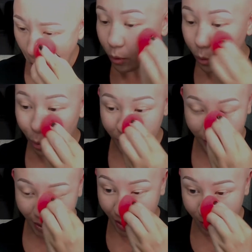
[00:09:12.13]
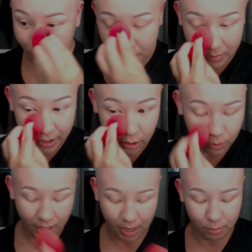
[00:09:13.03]
that will really help to
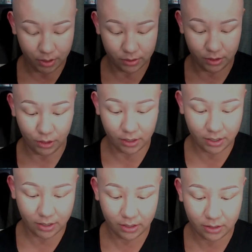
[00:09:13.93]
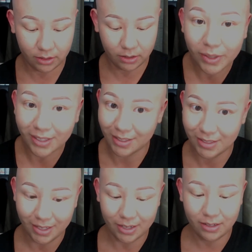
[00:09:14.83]
make your eyebrows look a bit more
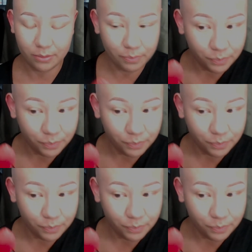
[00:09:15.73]
realistic.